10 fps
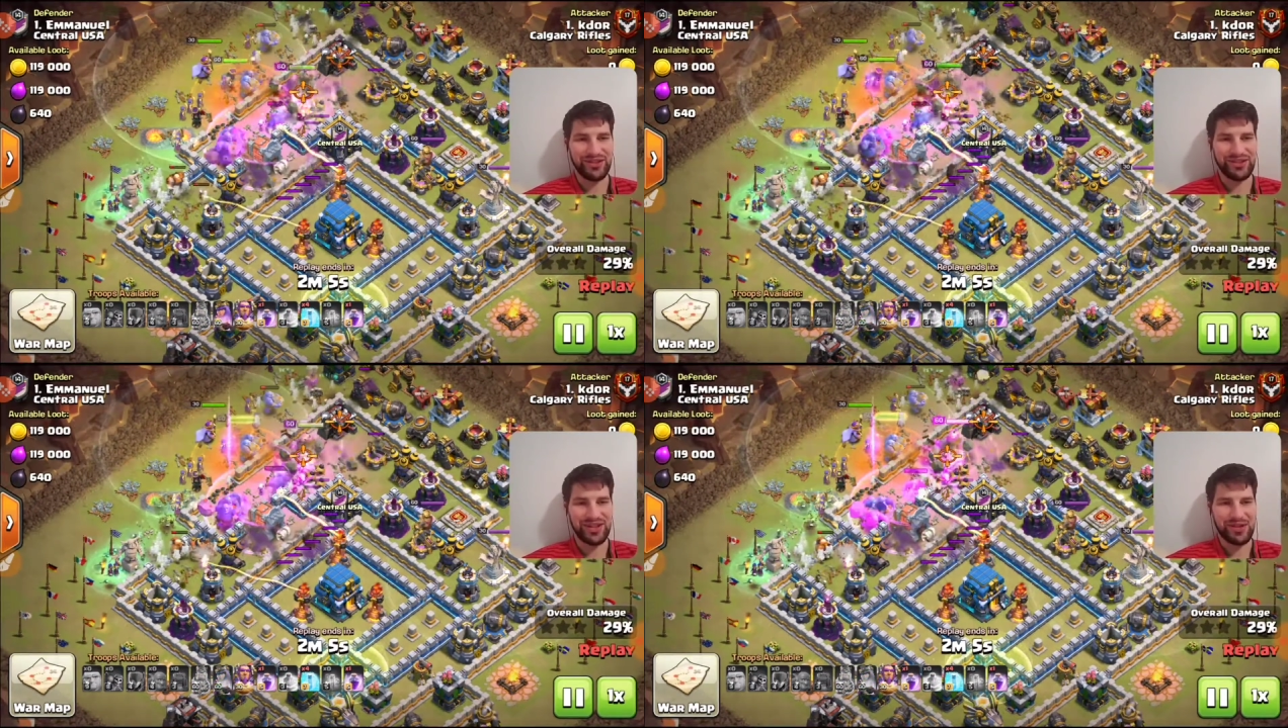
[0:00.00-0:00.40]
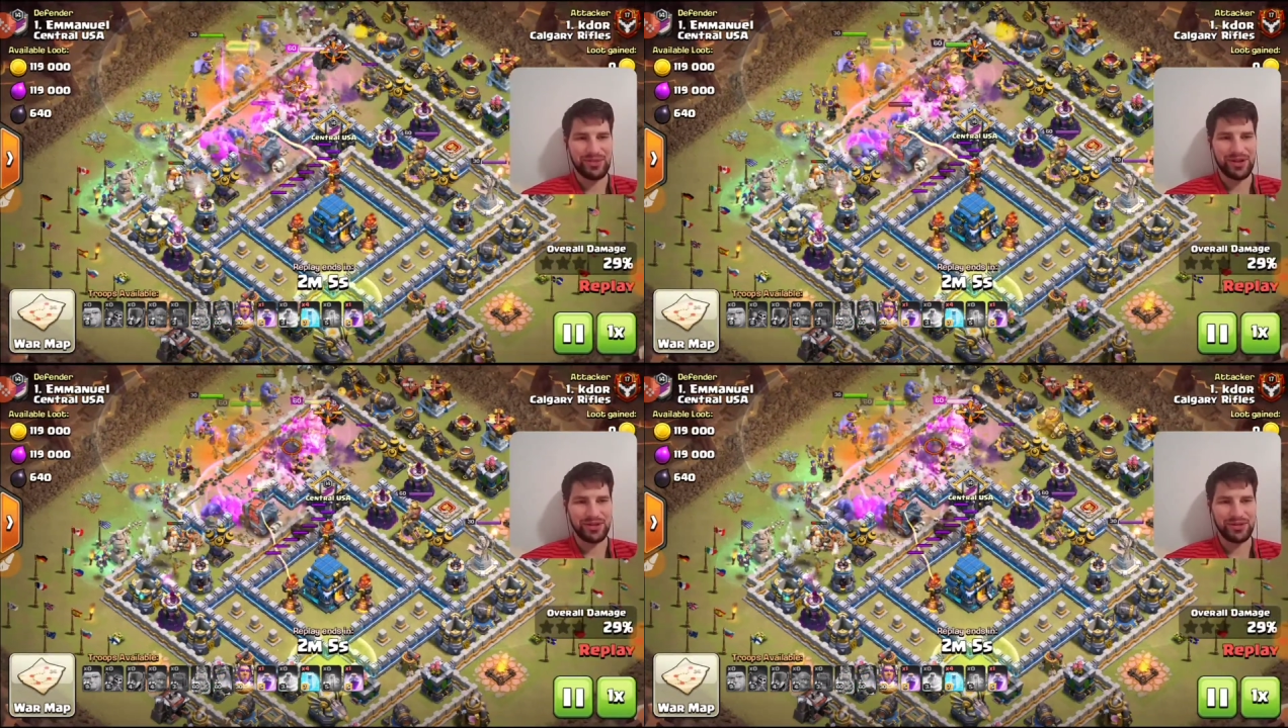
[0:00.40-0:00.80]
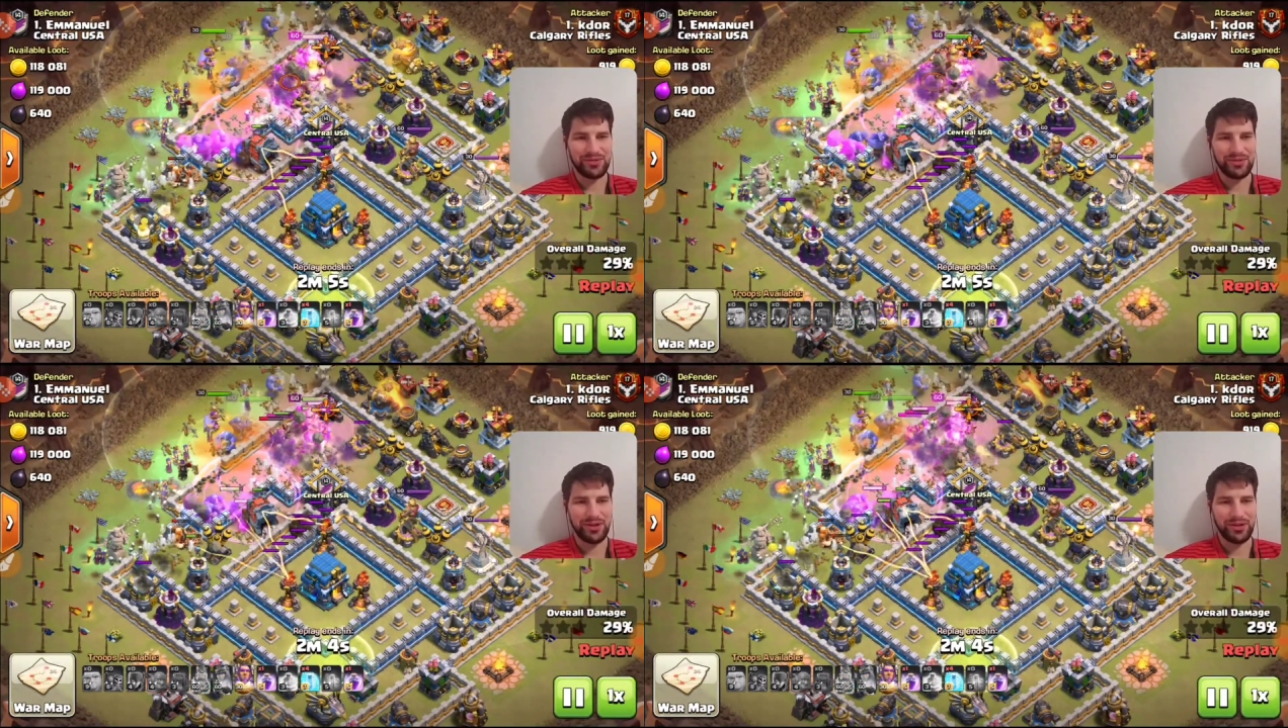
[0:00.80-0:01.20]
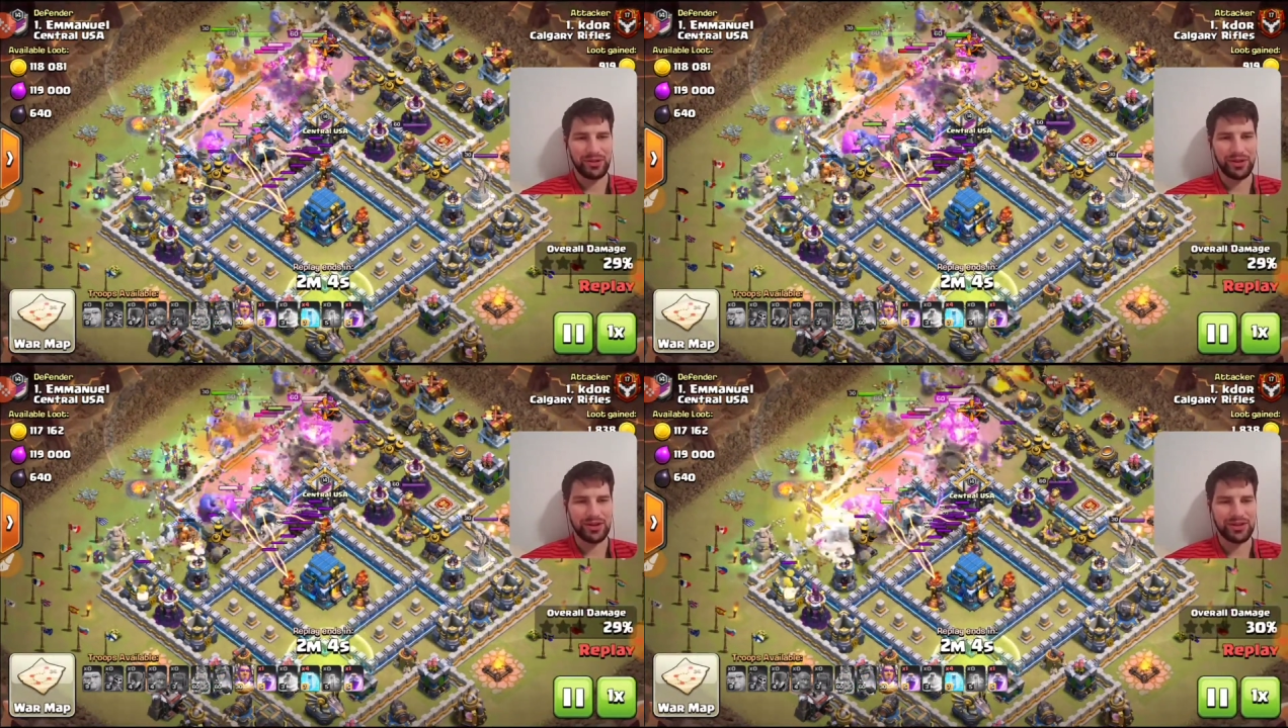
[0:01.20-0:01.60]
this kind of base,
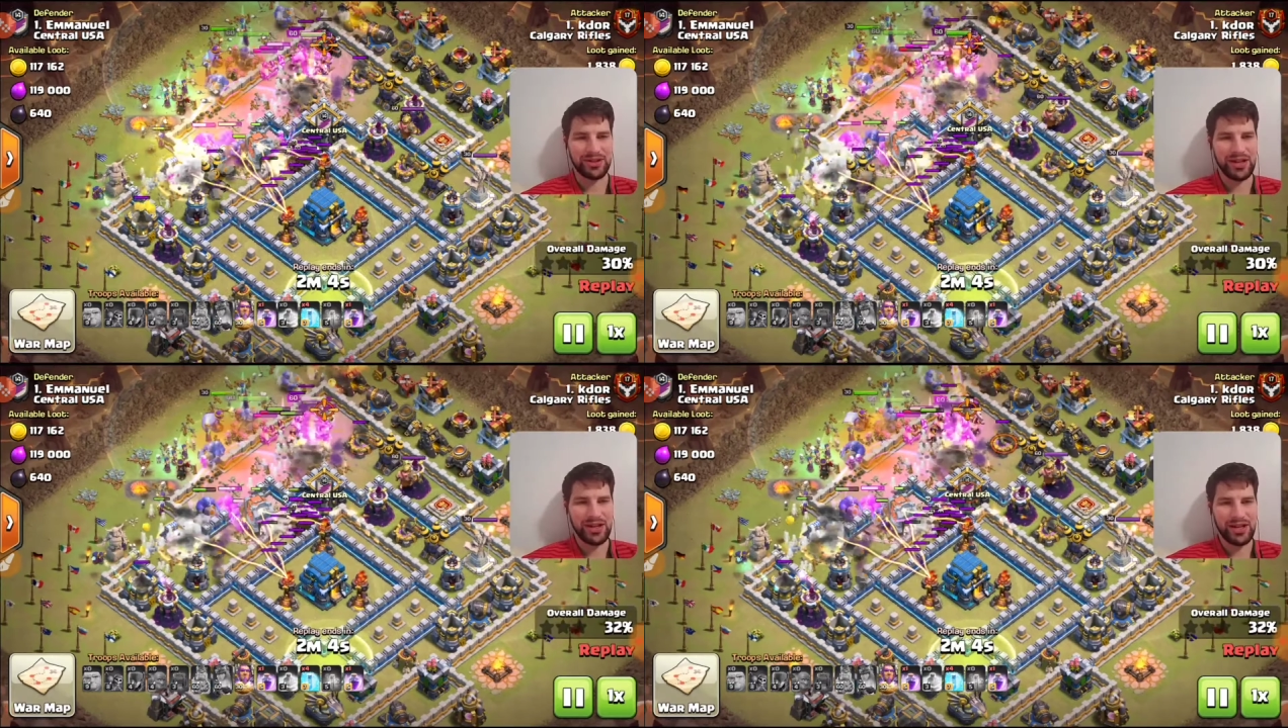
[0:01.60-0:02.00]
although he is